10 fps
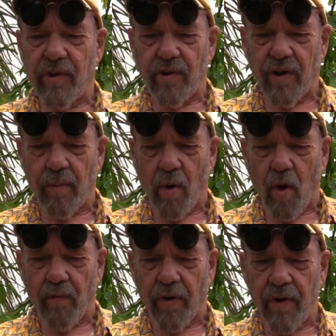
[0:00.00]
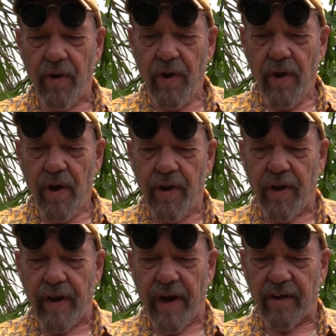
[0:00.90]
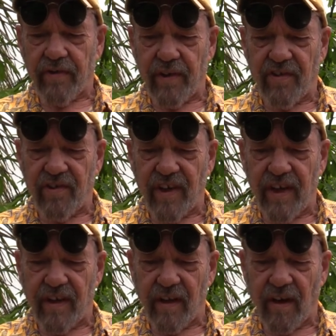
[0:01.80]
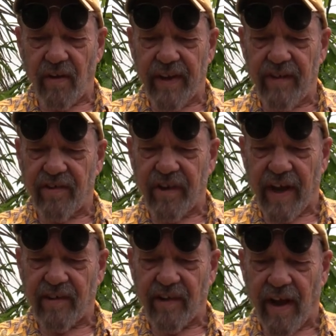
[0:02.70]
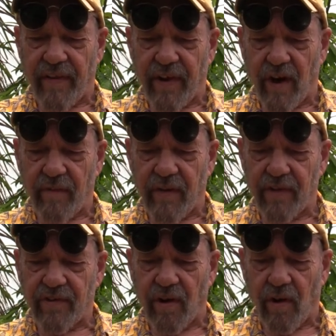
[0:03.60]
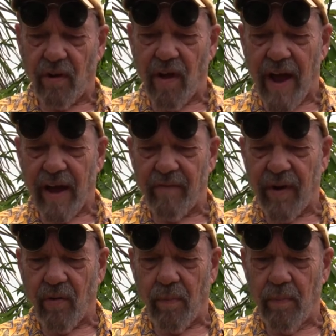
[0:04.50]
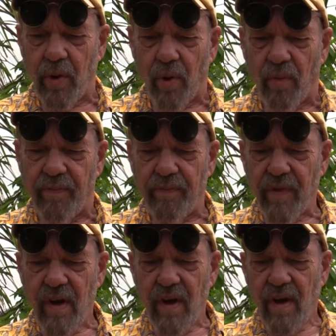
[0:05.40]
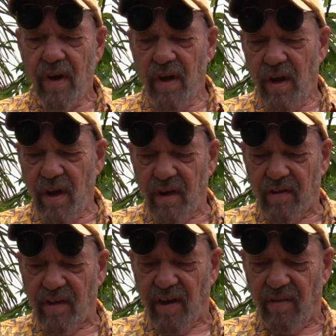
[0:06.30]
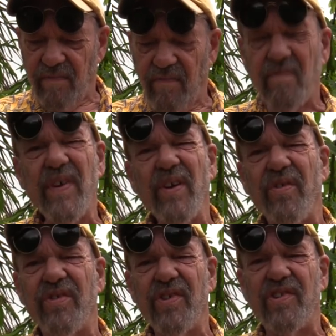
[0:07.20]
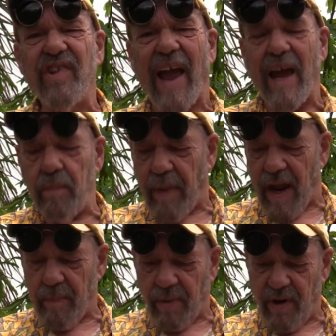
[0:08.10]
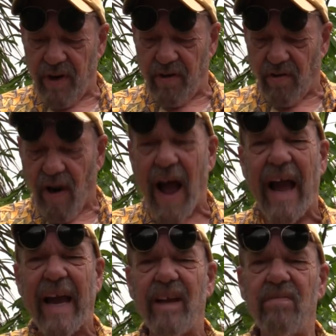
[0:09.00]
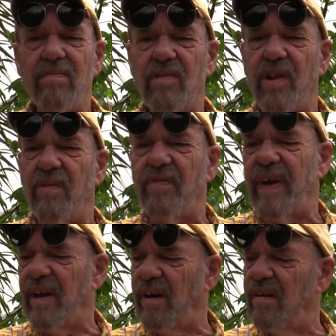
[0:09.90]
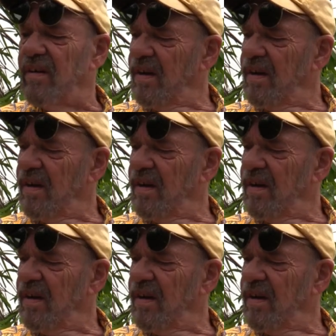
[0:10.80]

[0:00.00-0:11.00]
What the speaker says: You turn them over, and you can actually see the little insects on there. If they're still alive, they will move. It feels sandpapered and dry to the finger.